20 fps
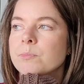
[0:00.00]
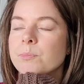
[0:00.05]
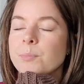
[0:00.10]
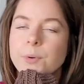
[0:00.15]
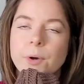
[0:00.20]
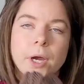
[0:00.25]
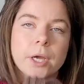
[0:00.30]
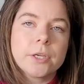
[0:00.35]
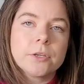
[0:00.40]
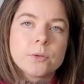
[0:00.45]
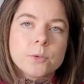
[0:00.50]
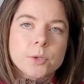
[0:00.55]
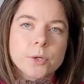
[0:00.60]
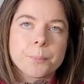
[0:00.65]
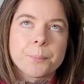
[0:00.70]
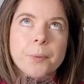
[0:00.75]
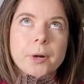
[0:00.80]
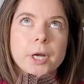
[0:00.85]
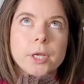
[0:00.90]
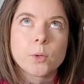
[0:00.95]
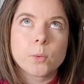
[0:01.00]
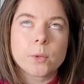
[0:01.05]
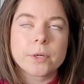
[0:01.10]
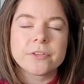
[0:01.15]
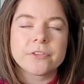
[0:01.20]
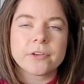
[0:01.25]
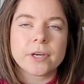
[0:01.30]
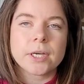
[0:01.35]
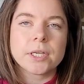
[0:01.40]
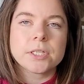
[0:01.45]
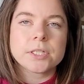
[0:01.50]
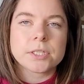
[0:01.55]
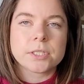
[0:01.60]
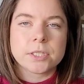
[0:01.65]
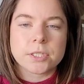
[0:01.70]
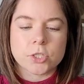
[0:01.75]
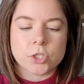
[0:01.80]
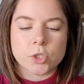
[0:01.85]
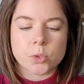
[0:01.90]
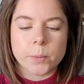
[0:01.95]
prioritize
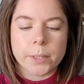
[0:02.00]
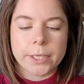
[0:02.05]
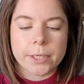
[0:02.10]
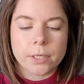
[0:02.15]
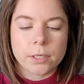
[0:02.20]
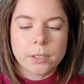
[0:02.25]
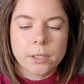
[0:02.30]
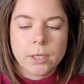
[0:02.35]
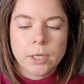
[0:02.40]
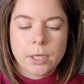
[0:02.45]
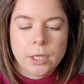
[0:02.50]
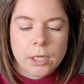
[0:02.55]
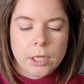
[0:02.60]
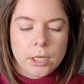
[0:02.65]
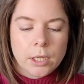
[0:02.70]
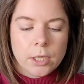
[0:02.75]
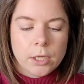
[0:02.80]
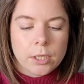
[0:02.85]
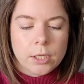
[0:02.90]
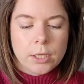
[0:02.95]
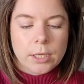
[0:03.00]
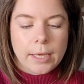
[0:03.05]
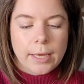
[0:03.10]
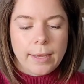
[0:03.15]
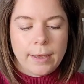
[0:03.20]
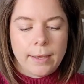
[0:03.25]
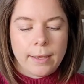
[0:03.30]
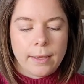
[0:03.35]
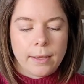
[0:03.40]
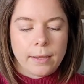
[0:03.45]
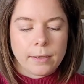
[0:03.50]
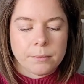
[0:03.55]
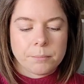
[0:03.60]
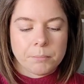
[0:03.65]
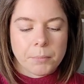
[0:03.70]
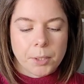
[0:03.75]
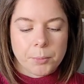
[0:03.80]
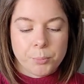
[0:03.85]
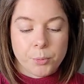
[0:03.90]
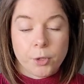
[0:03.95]
this sweater, and
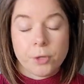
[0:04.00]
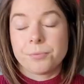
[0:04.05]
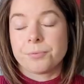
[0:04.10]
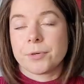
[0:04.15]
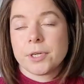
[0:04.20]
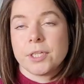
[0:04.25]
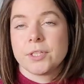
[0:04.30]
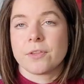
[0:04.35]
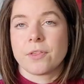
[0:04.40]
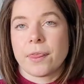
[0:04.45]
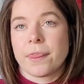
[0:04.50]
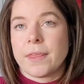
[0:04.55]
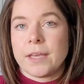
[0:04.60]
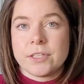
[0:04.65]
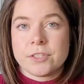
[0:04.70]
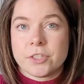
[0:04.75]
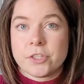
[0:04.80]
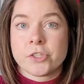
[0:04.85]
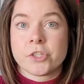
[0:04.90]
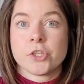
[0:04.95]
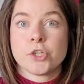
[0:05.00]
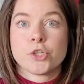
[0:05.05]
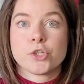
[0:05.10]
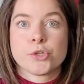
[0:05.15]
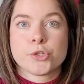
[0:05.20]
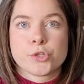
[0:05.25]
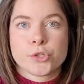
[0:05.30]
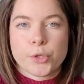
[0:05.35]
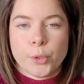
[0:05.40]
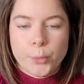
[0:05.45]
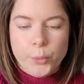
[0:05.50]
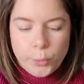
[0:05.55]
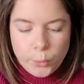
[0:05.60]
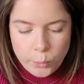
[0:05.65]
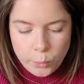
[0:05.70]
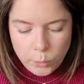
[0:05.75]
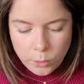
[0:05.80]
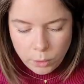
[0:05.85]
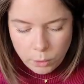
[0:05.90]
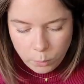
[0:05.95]
my boyfriend thinks it's so
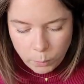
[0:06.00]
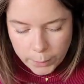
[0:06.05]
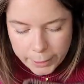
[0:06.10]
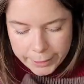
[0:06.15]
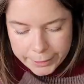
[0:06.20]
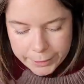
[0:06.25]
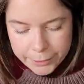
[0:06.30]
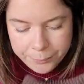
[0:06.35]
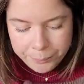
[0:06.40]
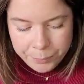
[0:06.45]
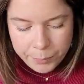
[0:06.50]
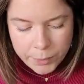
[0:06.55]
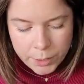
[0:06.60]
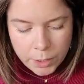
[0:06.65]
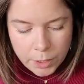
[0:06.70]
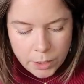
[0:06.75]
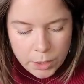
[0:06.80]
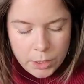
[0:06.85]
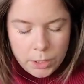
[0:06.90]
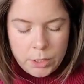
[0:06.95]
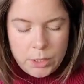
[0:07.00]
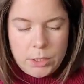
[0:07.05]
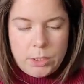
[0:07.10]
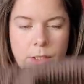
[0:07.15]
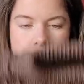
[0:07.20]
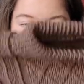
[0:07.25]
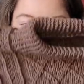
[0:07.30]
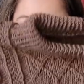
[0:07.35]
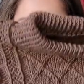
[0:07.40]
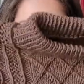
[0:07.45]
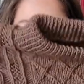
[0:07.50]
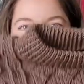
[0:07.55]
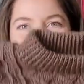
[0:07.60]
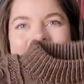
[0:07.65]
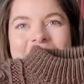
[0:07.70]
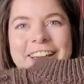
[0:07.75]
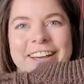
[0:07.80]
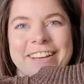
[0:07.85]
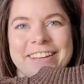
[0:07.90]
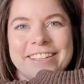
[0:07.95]
cool already. So
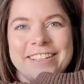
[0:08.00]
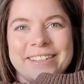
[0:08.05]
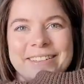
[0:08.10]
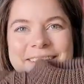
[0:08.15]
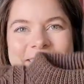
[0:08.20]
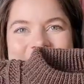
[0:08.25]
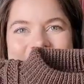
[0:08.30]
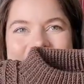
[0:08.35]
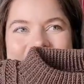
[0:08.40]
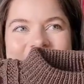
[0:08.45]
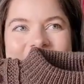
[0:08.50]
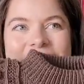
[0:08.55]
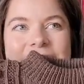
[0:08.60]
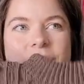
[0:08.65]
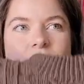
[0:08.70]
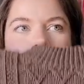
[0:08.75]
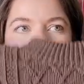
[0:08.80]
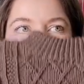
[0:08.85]
yeah, he's